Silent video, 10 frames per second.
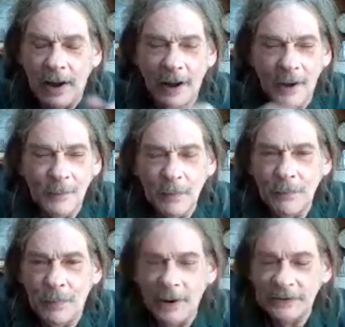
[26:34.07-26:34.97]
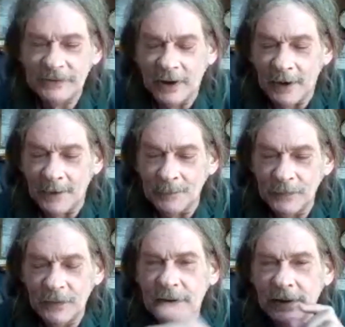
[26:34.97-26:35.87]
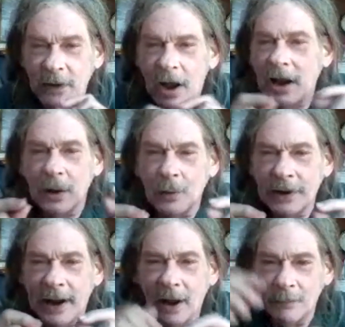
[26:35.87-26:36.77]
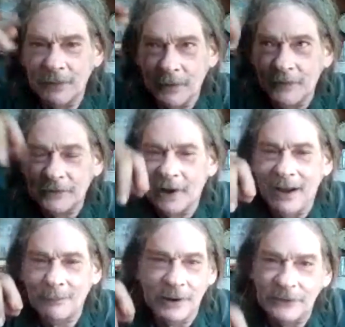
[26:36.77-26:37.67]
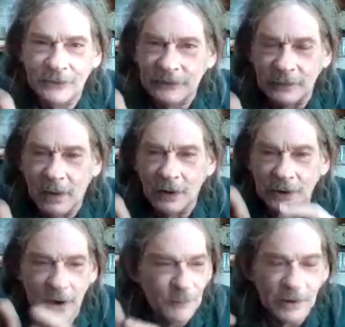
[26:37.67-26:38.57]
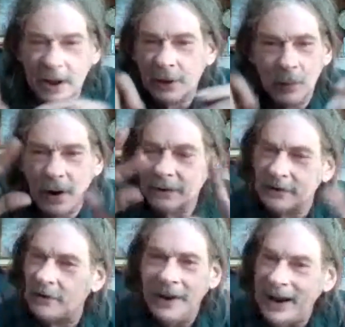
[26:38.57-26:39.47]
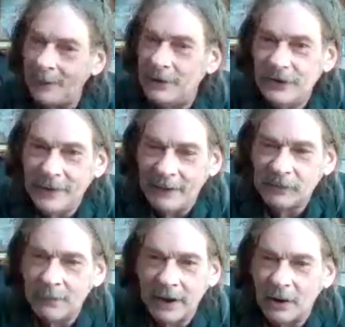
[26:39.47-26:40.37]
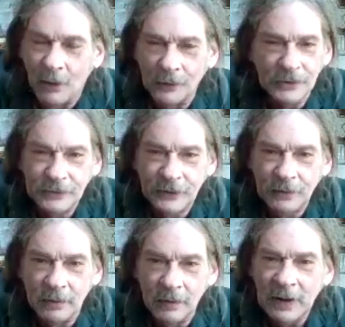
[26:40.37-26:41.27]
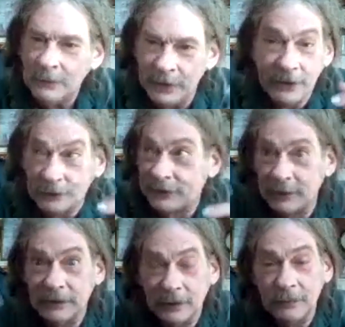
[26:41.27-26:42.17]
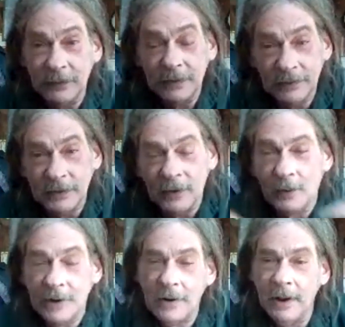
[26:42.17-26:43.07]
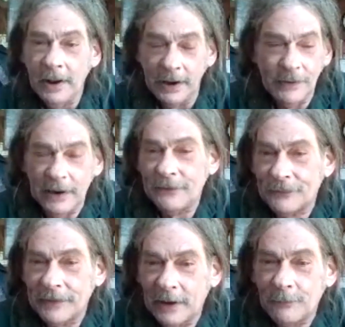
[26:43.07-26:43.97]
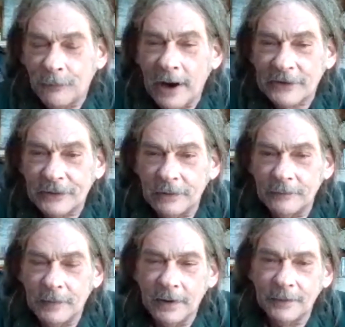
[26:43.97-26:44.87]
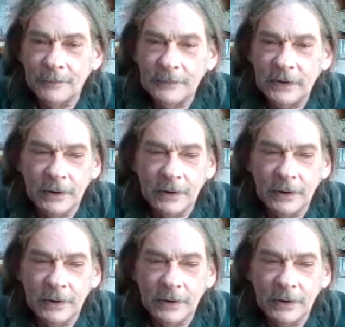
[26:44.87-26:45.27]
But you can hollow it out, but then the top piece isn't long enough. You got to weld it on. I mean, you have to make a whole new tool, because it's that fraction of